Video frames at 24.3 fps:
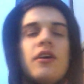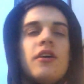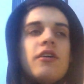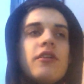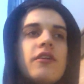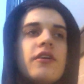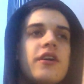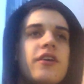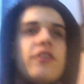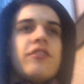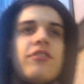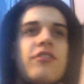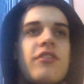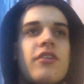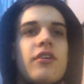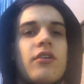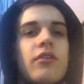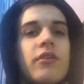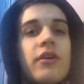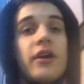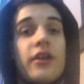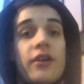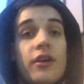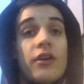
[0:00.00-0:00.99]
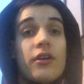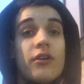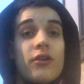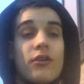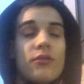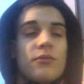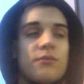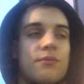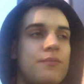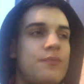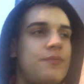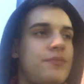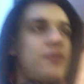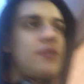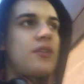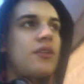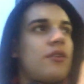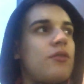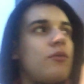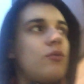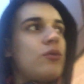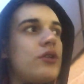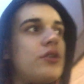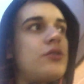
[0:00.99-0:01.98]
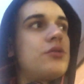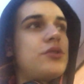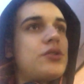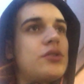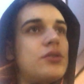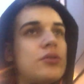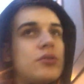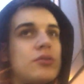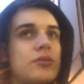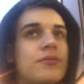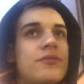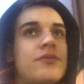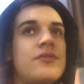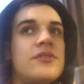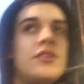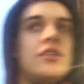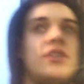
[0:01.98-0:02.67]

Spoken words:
Alright, so heading home. Work was cool.